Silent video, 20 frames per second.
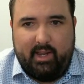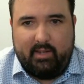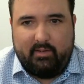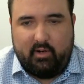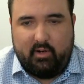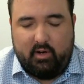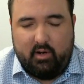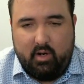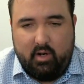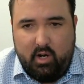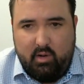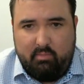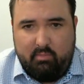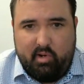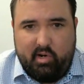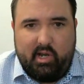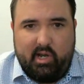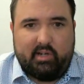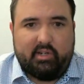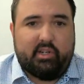as our
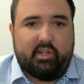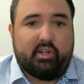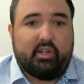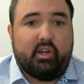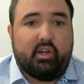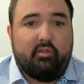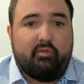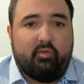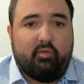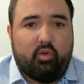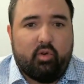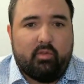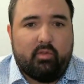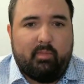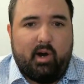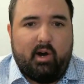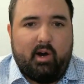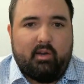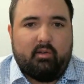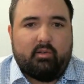production go-forth
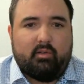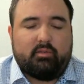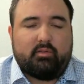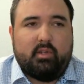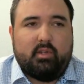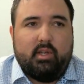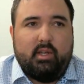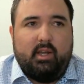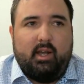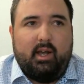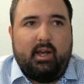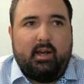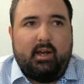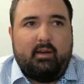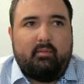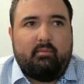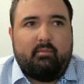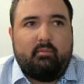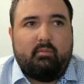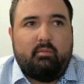models,
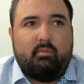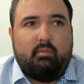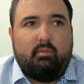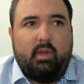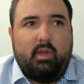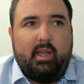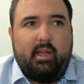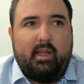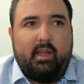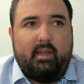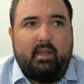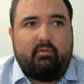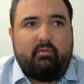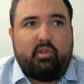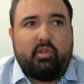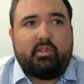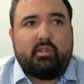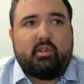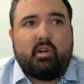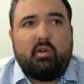and
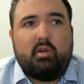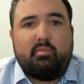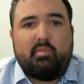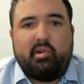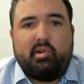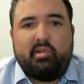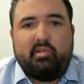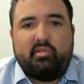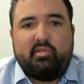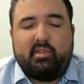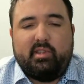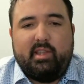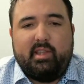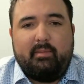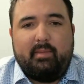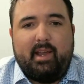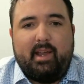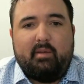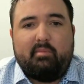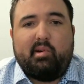really started producing
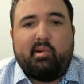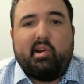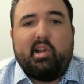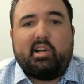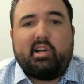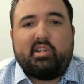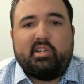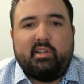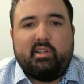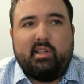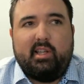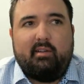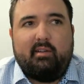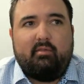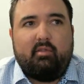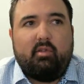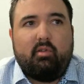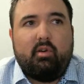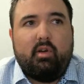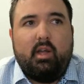them at a production
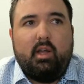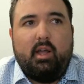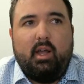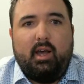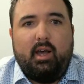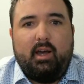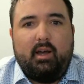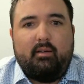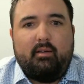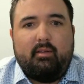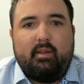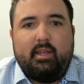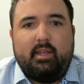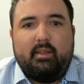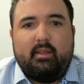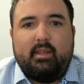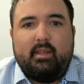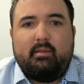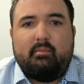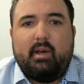level
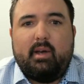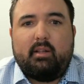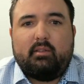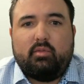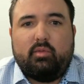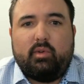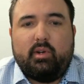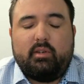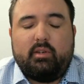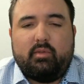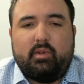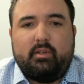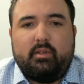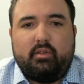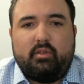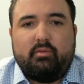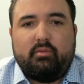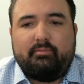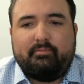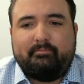in about
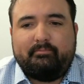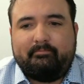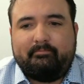2022.